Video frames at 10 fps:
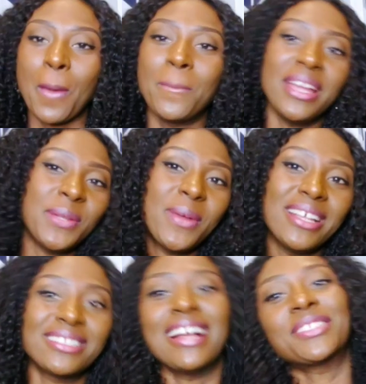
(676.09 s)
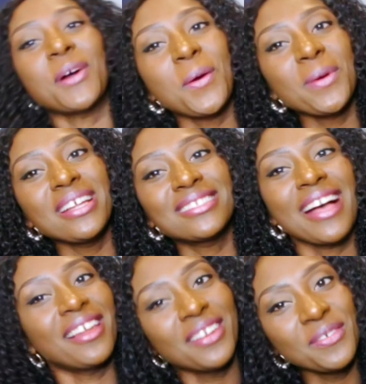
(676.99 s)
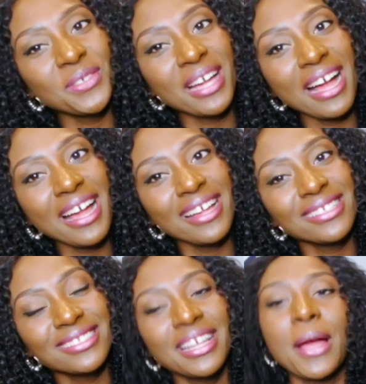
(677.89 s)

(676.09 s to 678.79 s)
But anyways, as always, I love you guys,